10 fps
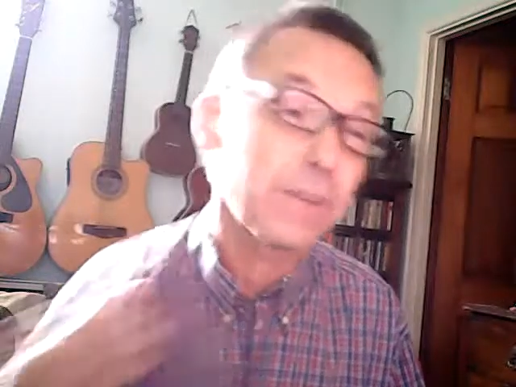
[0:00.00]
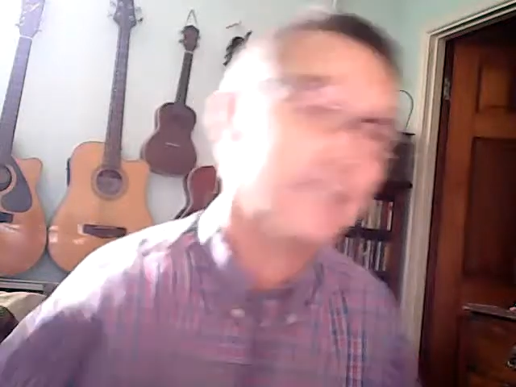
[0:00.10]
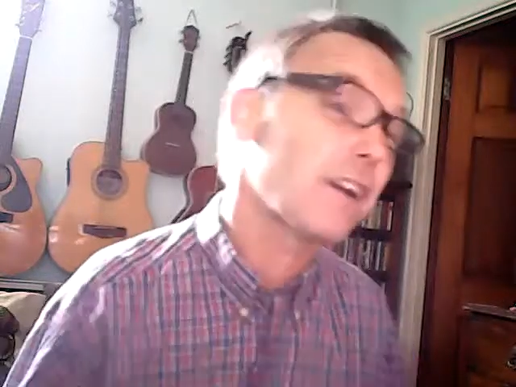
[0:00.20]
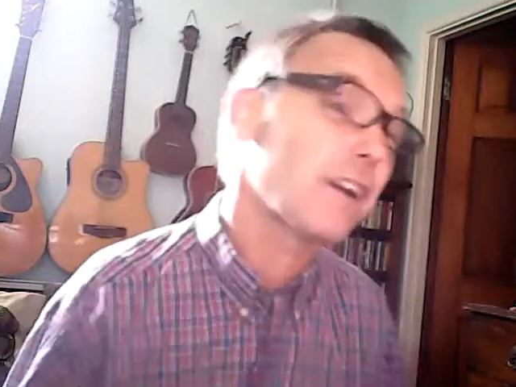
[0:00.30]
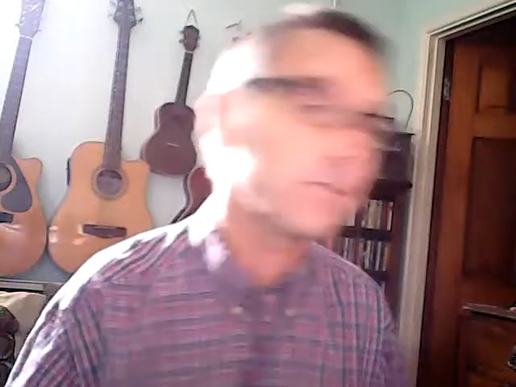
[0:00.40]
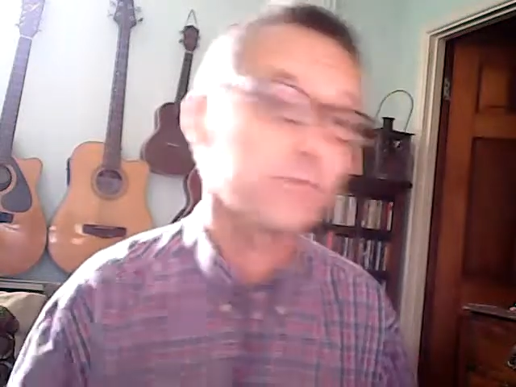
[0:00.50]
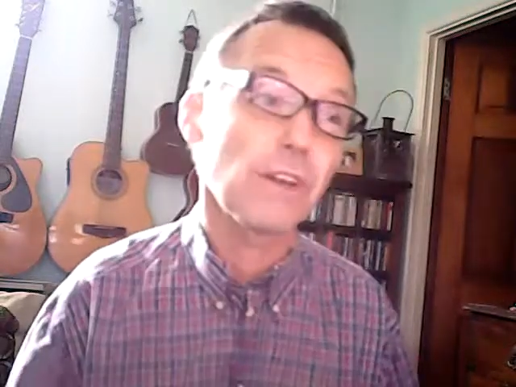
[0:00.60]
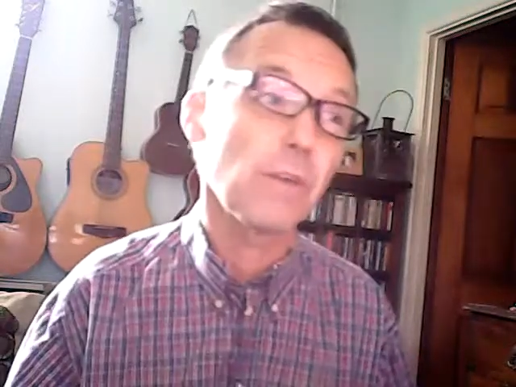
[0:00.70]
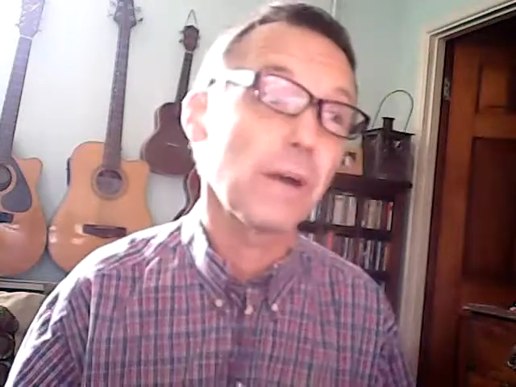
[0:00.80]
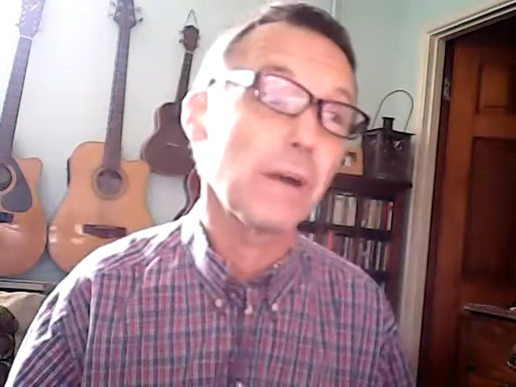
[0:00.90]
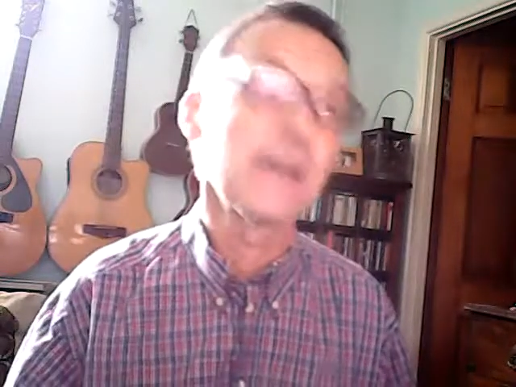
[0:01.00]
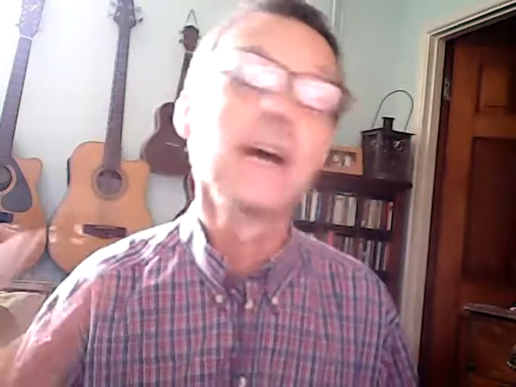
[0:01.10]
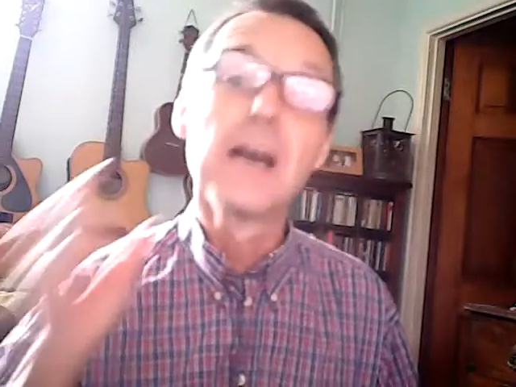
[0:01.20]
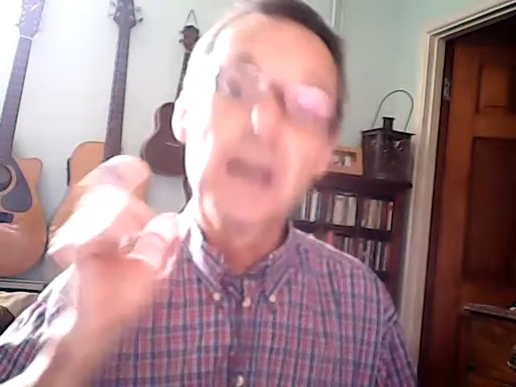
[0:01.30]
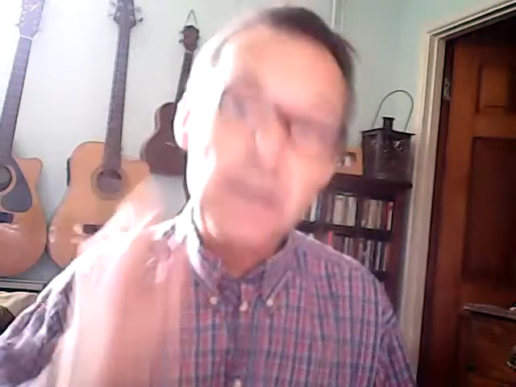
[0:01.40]
to get it off straight away,
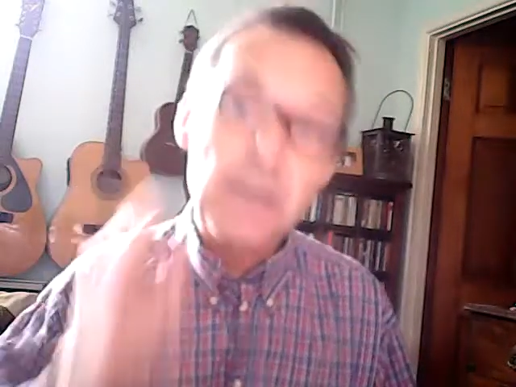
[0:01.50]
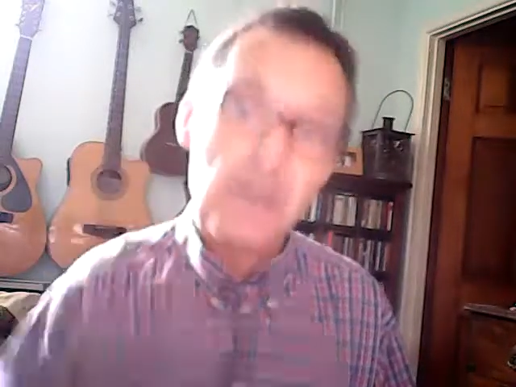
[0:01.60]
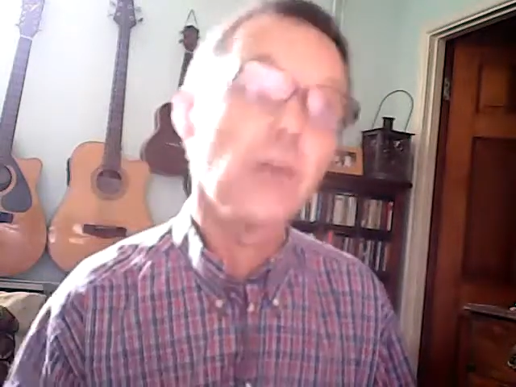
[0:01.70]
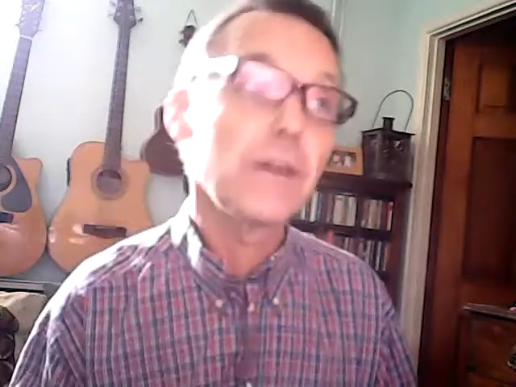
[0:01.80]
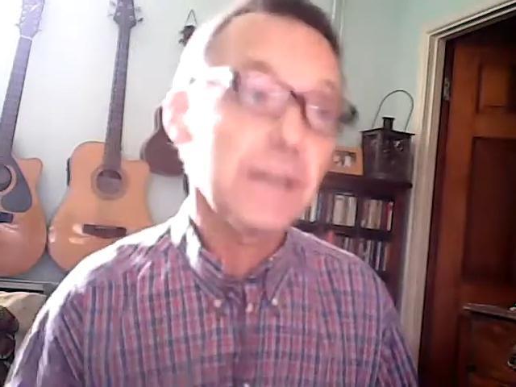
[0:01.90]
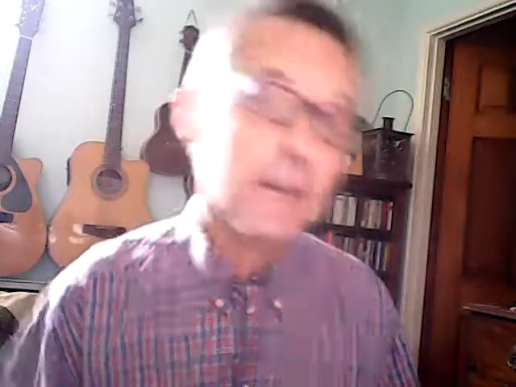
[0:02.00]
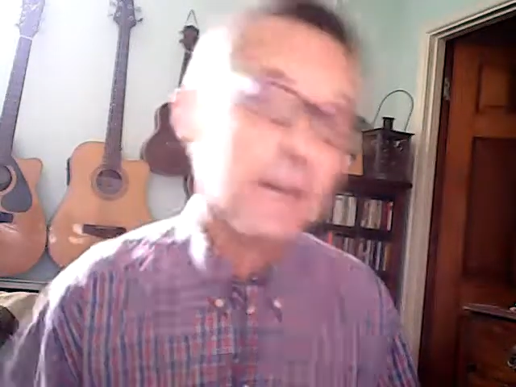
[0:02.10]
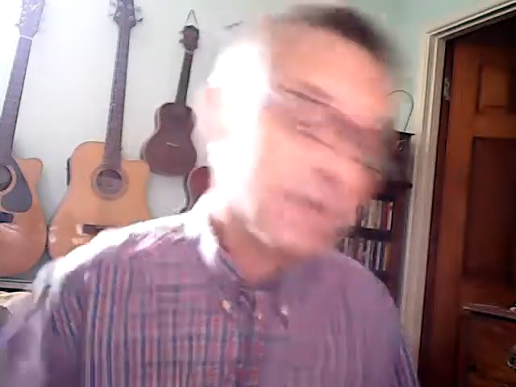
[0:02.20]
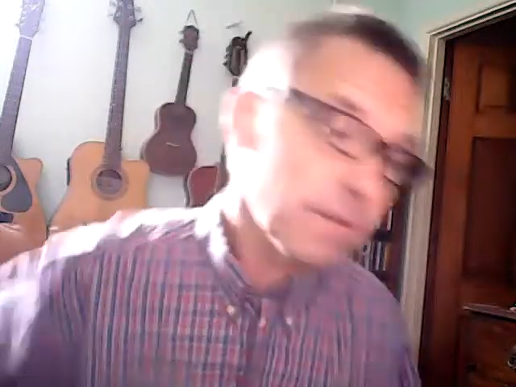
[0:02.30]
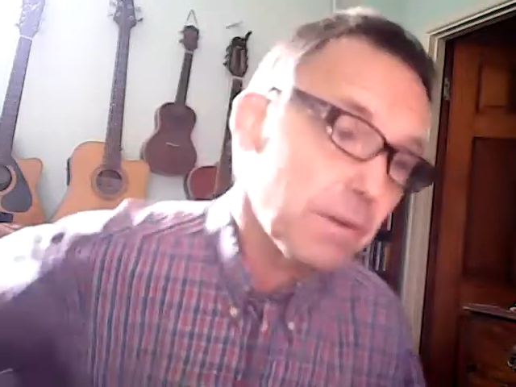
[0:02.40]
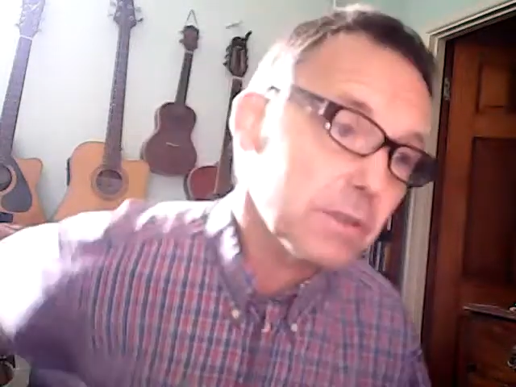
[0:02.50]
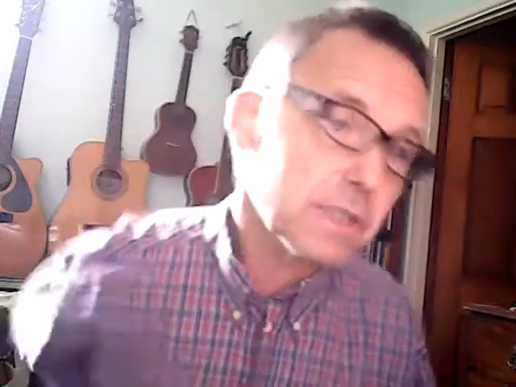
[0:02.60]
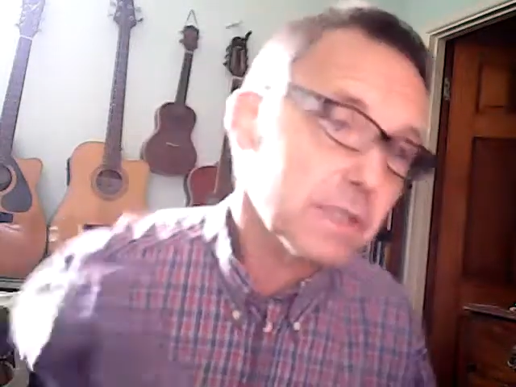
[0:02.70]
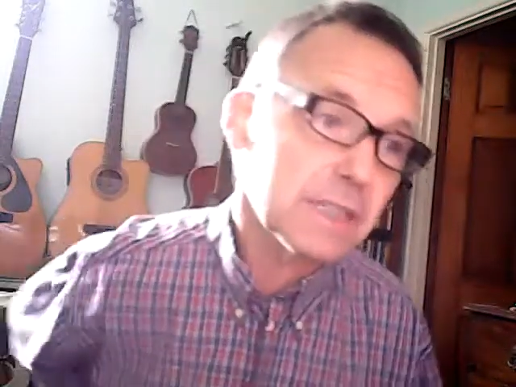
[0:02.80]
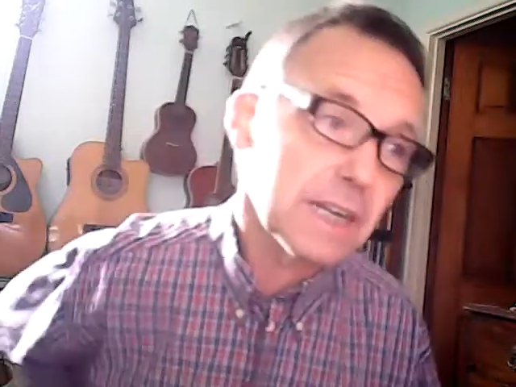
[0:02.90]
go and get the
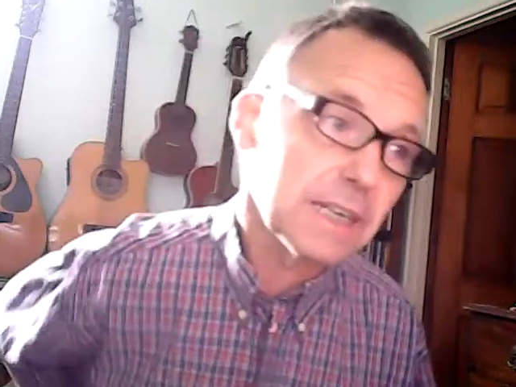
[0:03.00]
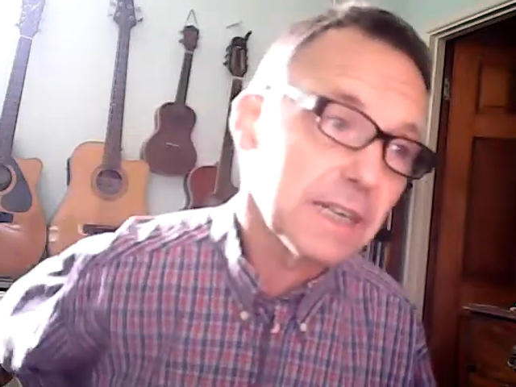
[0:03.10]
amoxicillin.